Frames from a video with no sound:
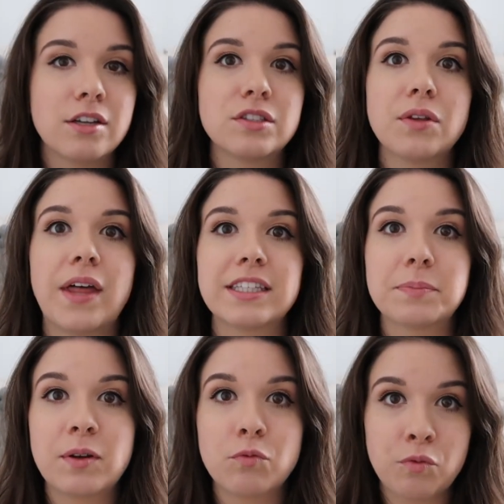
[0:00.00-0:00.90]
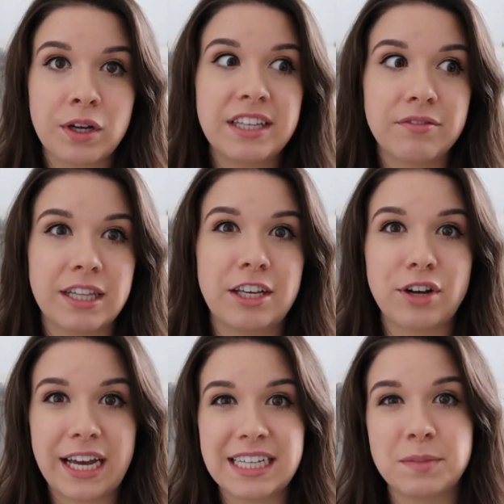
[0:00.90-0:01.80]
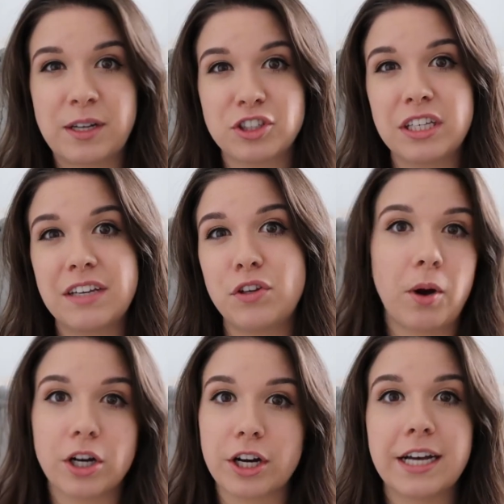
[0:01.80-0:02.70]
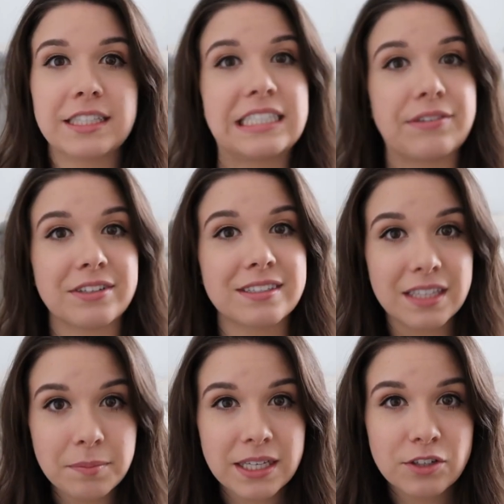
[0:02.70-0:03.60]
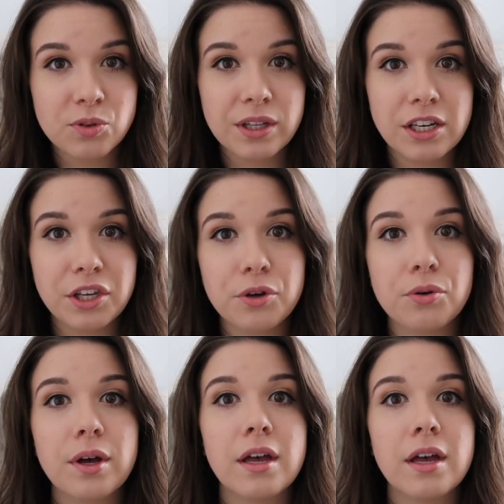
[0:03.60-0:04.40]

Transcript: So that's been really, really great, especially if your partner has a different sleep schedule than you.